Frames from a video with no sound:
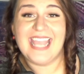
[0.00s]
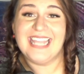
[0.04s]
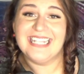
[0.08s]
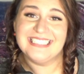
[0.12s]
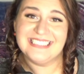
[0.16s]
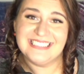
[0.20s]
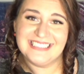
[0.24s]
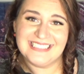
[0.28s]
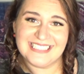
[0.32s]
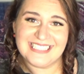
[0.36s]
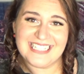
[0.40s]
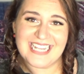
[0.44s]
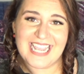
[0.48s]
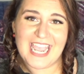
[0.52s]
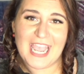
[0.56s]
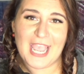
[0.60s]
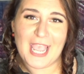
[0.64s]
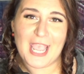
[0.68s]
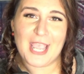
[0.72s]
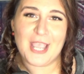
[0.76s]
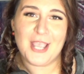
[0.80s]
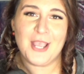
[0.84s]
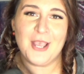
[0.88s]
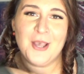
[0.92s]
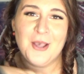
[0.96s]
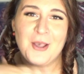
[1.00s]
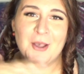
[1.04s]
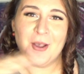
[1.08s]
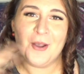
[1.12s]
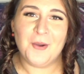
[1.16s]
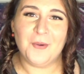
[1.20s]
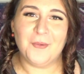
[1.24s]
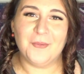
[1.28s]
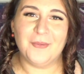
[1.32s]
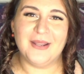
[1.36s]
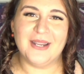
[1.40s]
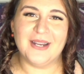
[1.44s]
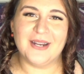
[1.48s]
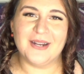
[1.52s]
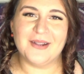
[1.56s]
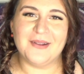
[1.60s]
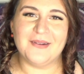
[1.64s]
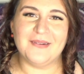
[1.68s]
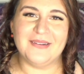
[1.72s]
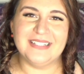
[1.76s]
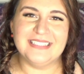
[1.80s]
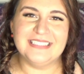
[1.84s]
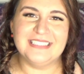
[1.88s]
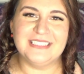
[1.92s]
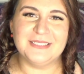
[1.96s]
and today we are
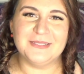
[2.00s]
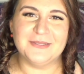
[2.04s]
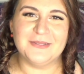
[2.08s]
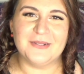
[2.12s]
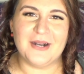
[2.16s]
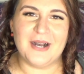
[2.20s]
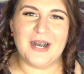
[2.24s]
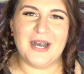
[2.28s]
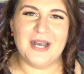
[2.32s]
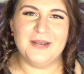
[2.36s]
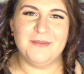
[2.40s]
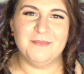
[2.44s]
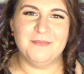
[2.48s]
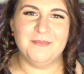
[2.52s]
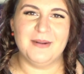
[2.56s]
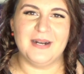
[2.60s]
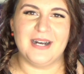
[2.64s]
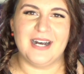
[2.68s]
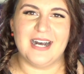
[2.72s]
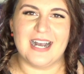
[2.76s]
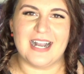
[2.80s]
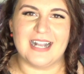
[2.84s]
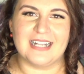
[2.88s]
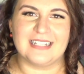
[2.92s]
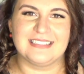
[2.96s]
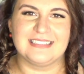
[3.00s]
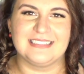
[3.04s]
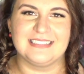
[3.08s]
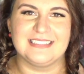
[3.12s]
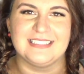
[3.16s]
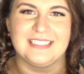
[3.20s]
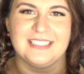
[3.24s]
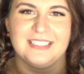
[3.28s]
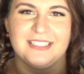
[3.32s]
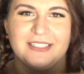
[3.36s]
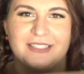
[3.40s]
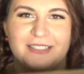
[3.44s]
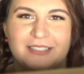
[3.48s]
going to unbox